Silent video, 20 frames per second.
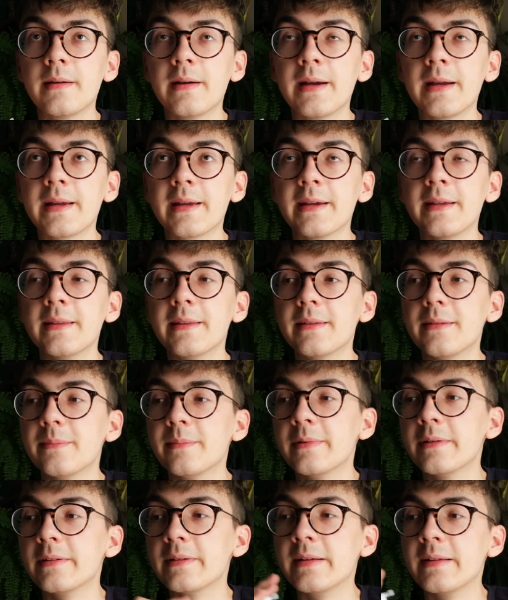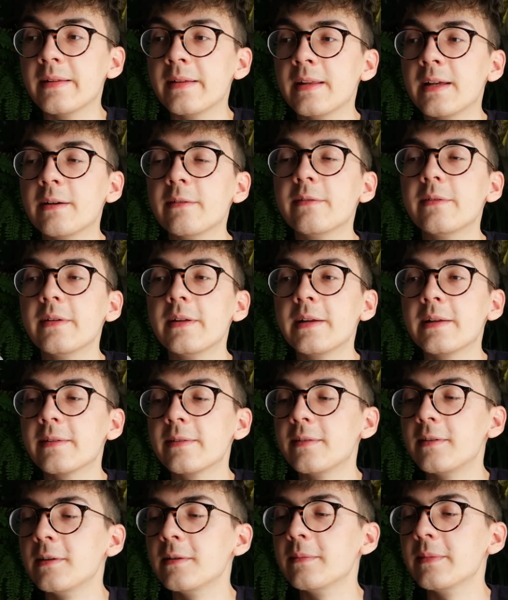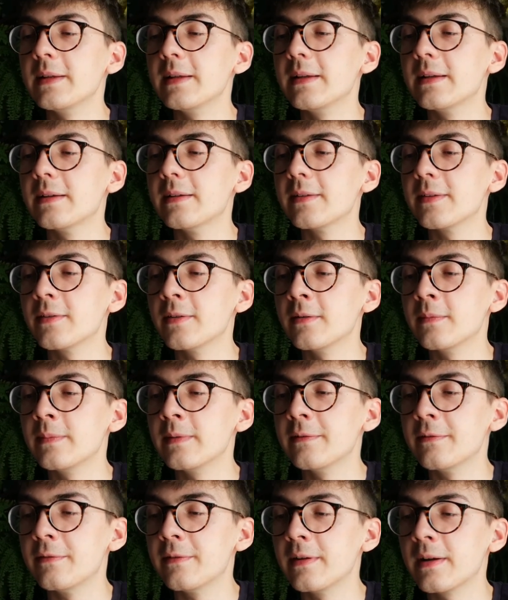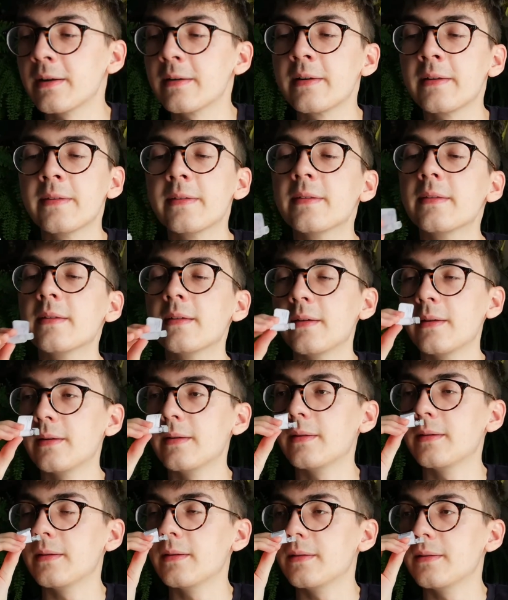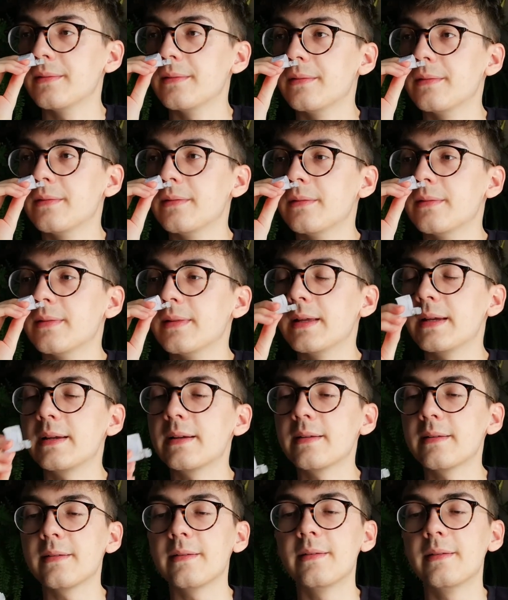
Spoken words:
I can't push this enough, extremely soapy fragrance. Like,